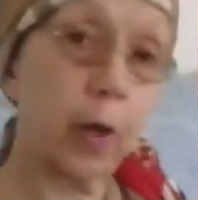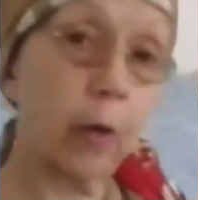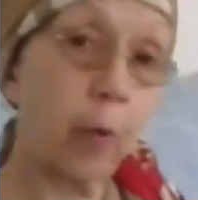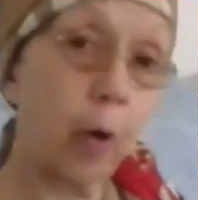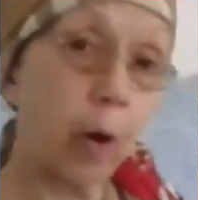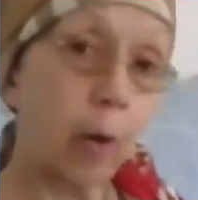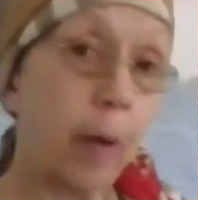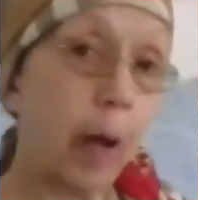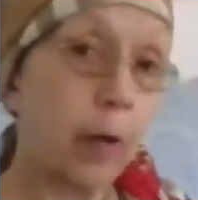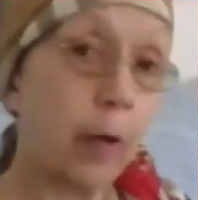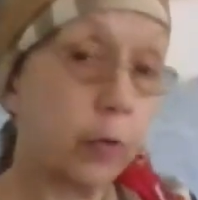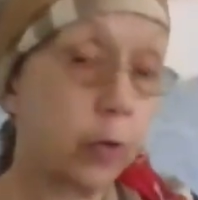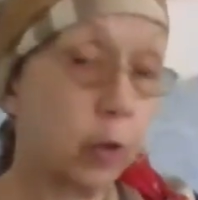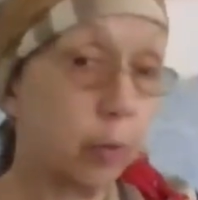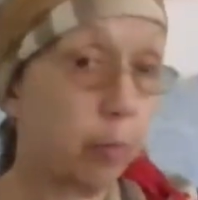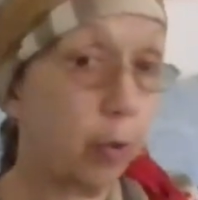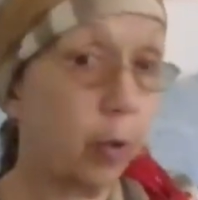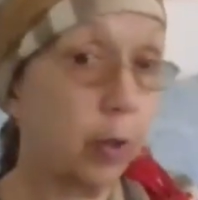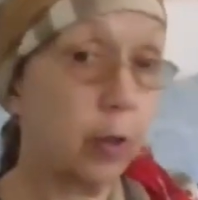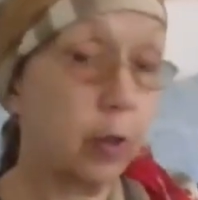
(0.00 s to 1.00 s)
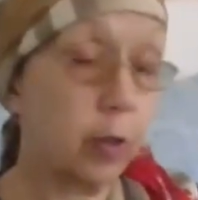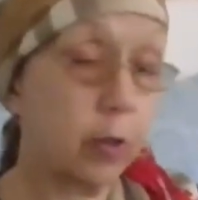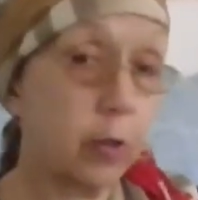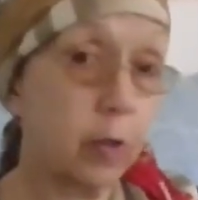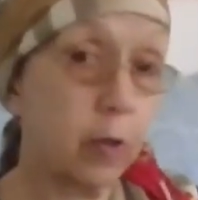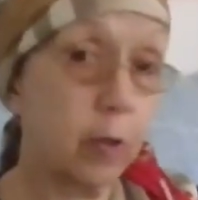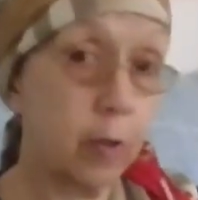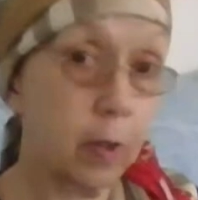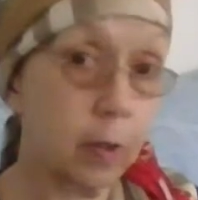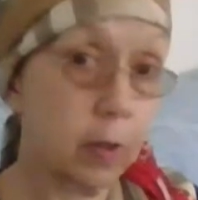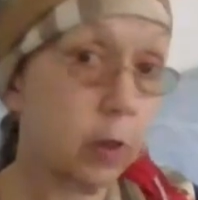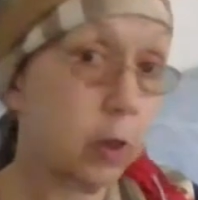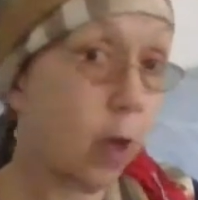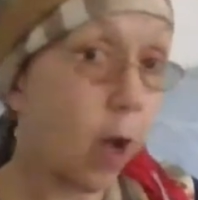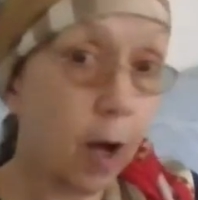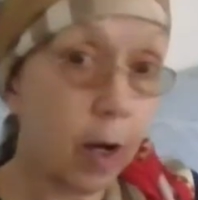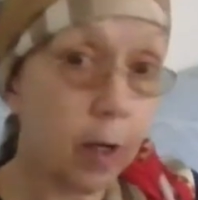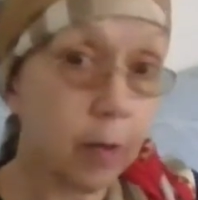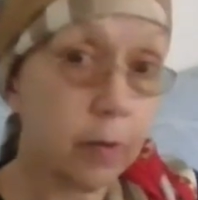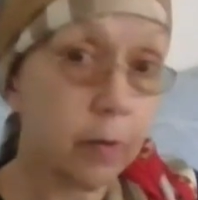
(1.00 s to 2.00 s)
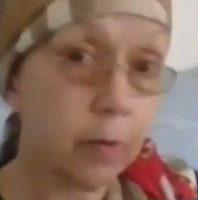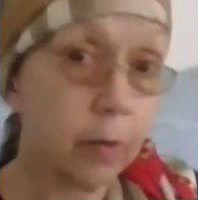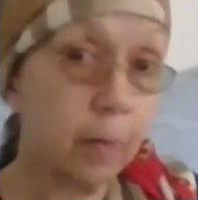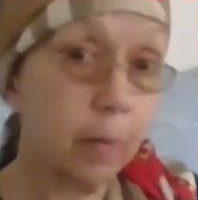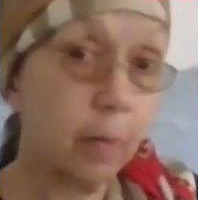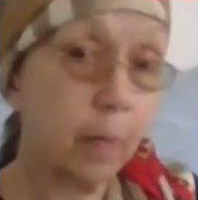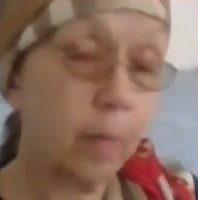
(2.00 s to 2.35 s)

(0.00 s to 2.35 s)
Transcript: that we're about to put into the sauce.